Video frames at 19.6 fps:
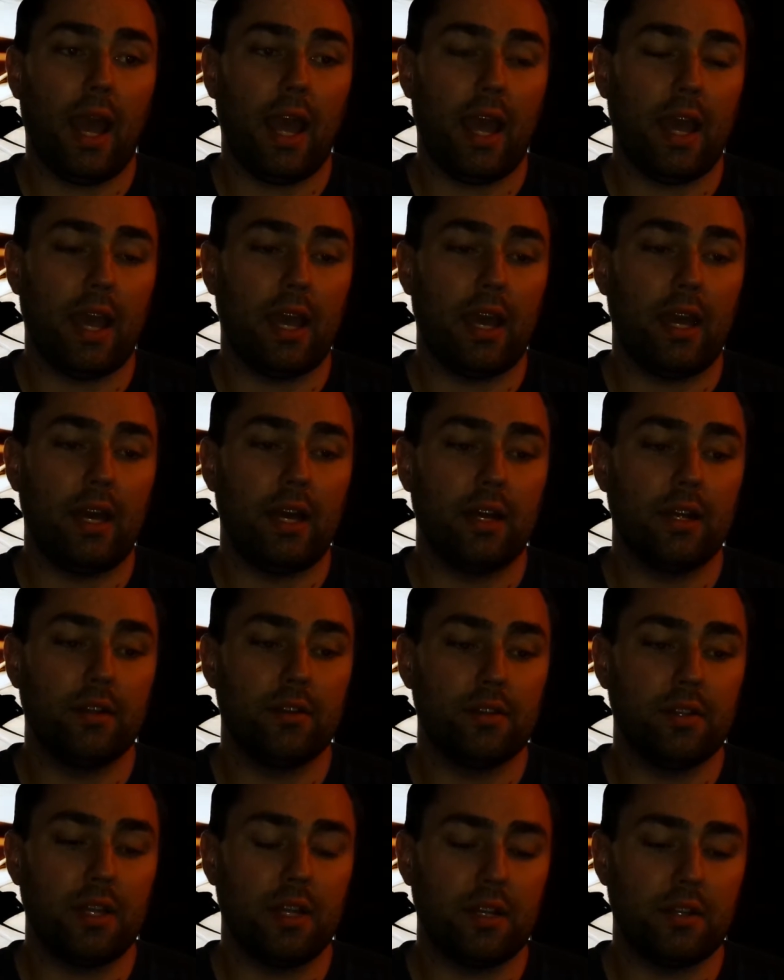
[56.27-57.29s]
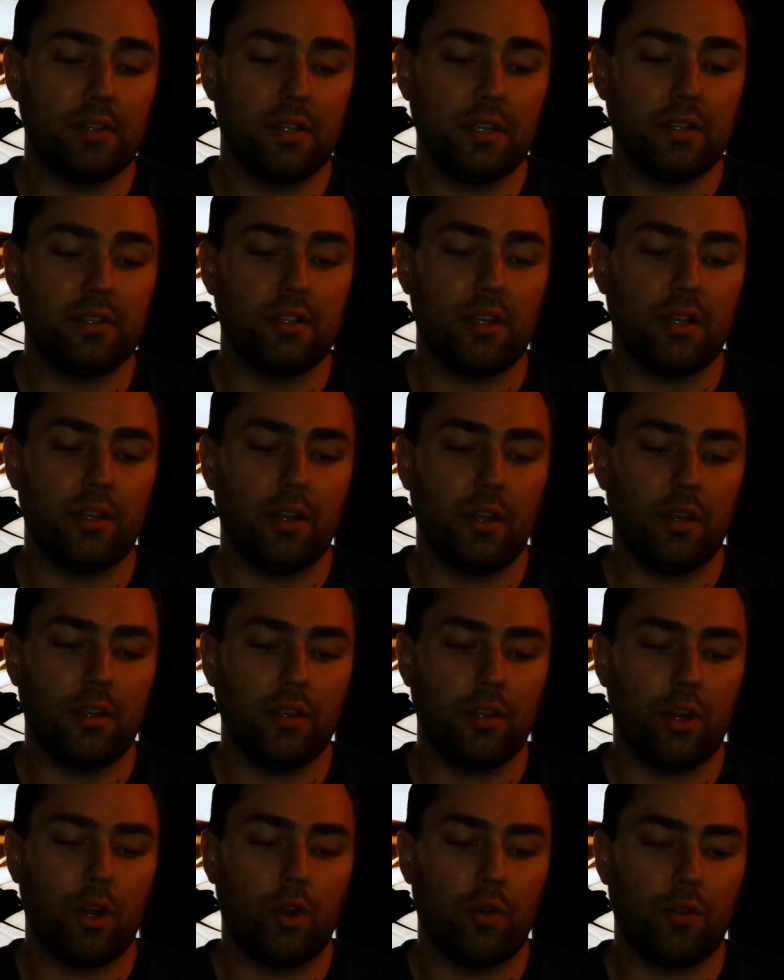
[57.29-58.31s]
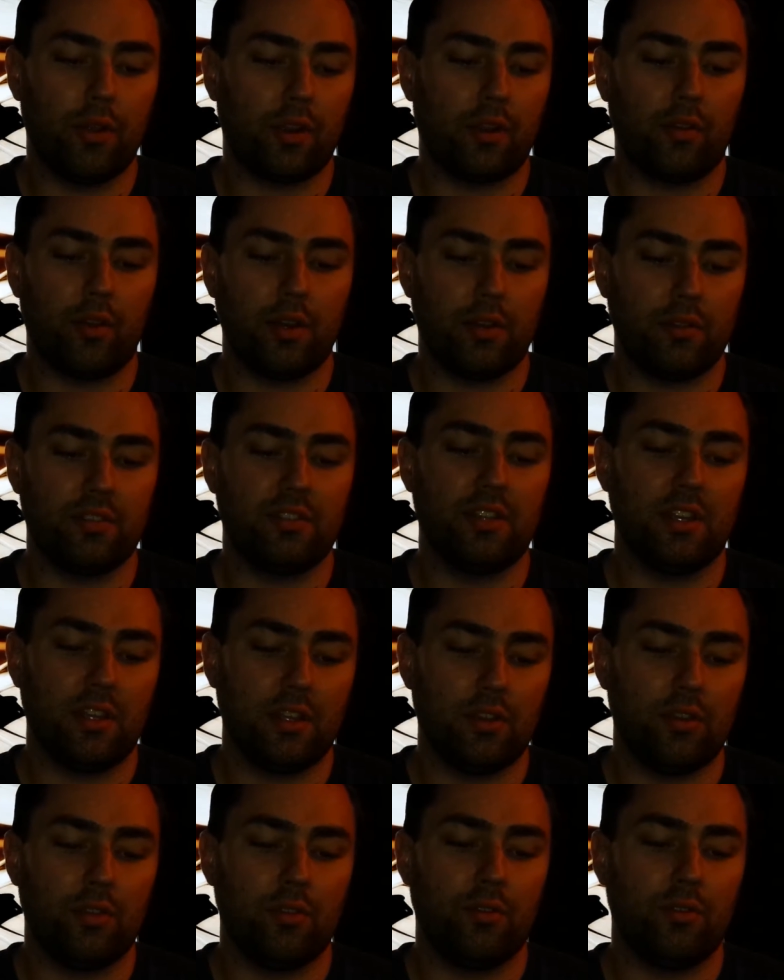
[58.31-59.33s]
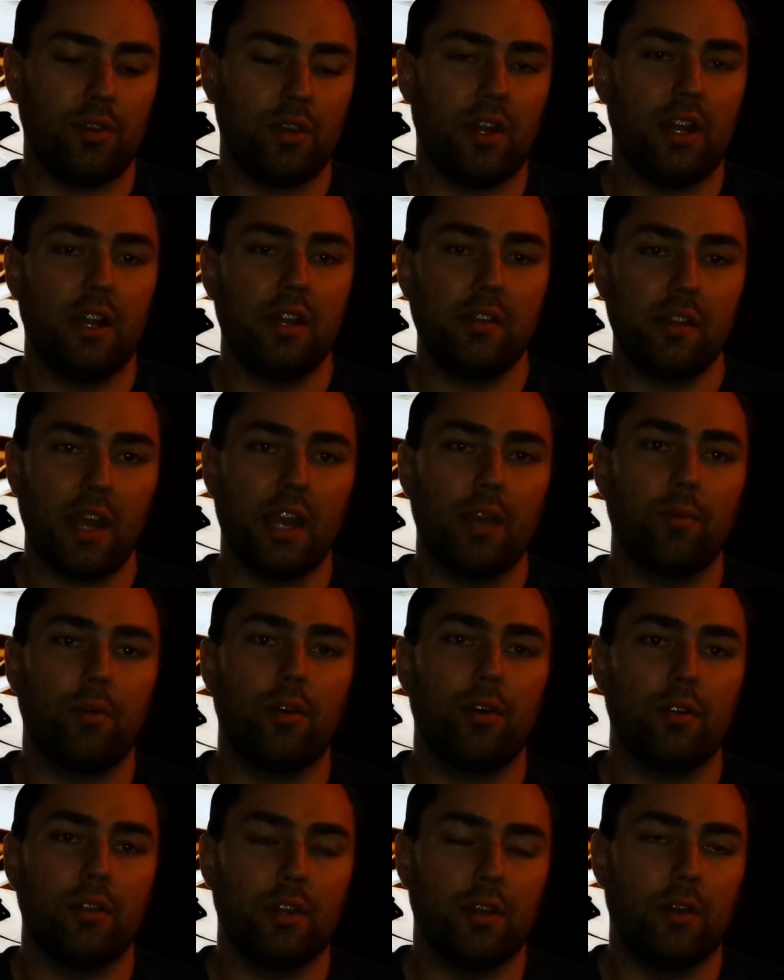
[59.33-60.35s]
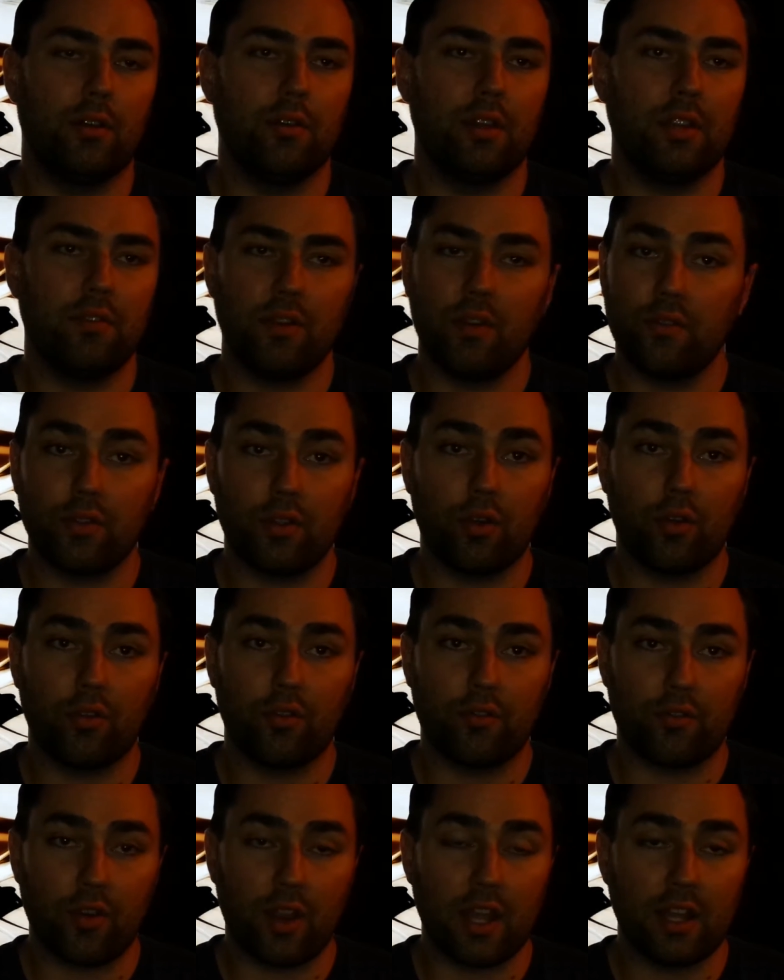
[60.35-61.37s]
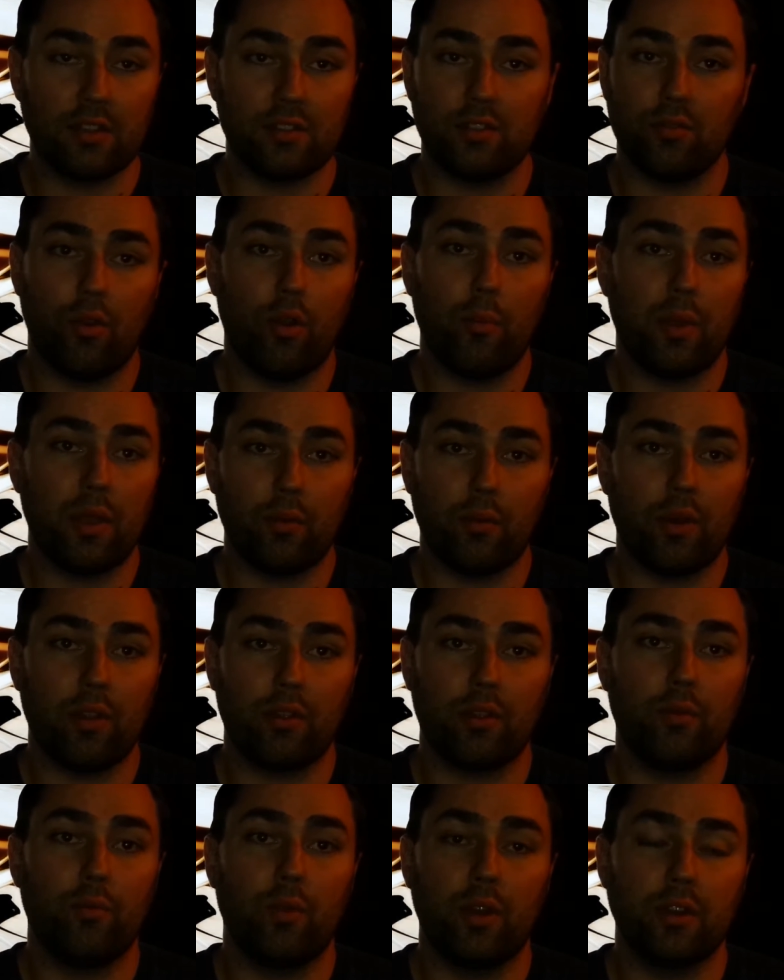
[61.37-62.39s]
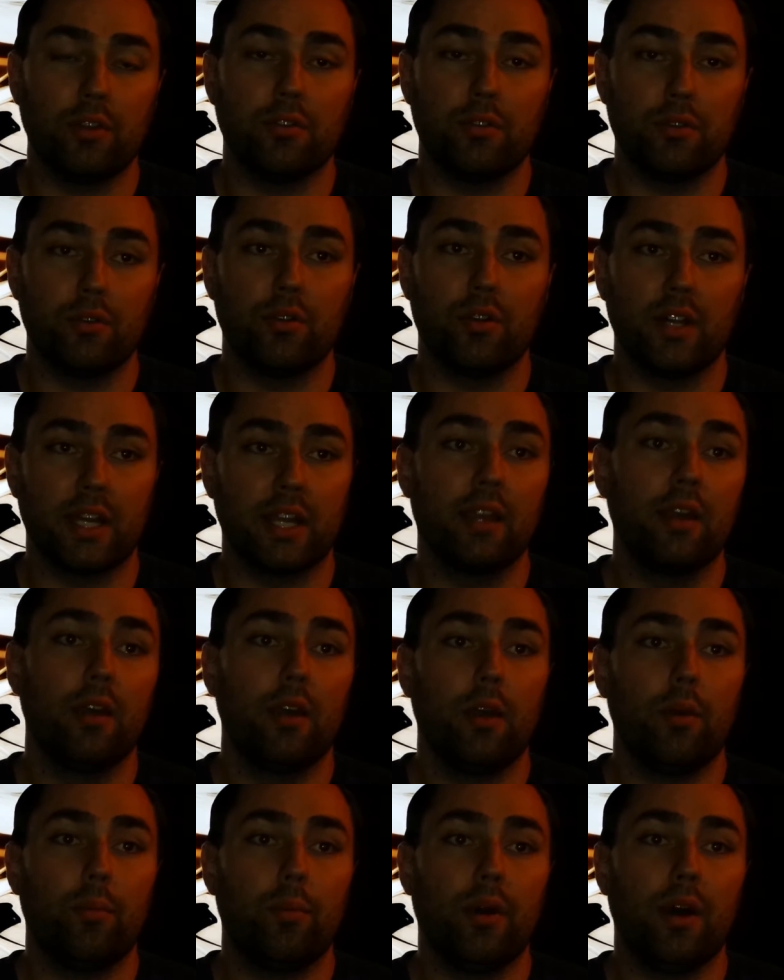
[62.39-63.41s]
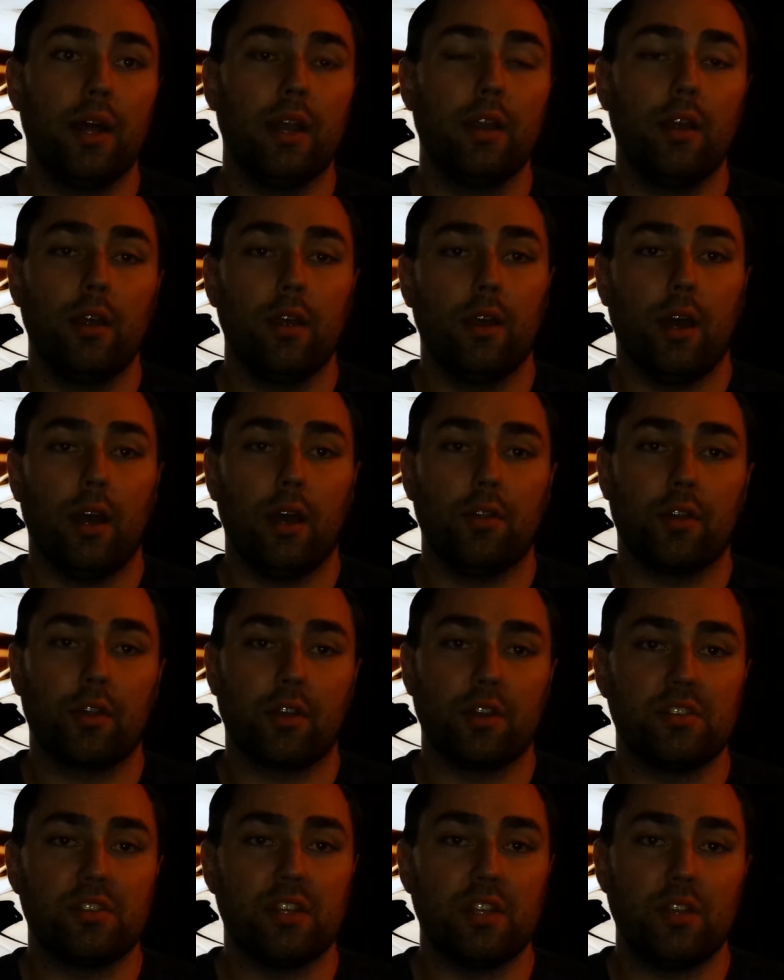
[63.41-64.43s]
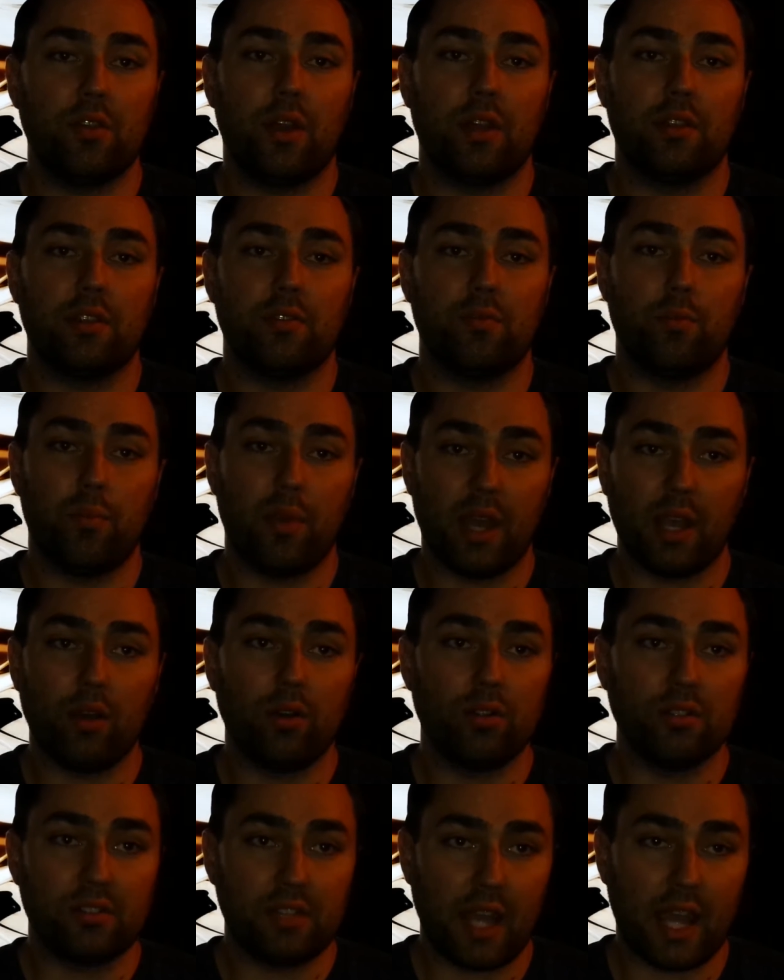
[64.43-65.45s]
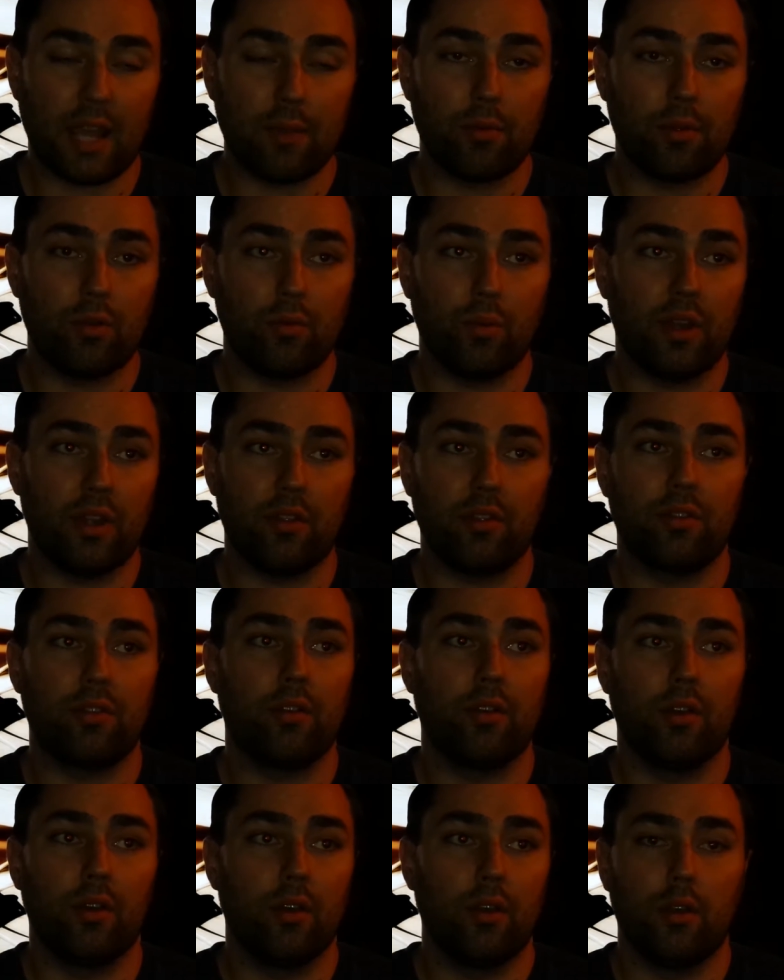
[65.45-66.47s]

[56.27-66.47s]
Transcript: And in addition, they're going to sit you, at a table. Even if you go with friends, you won't be with them when you're dueling. But they're sit you at this big old table with,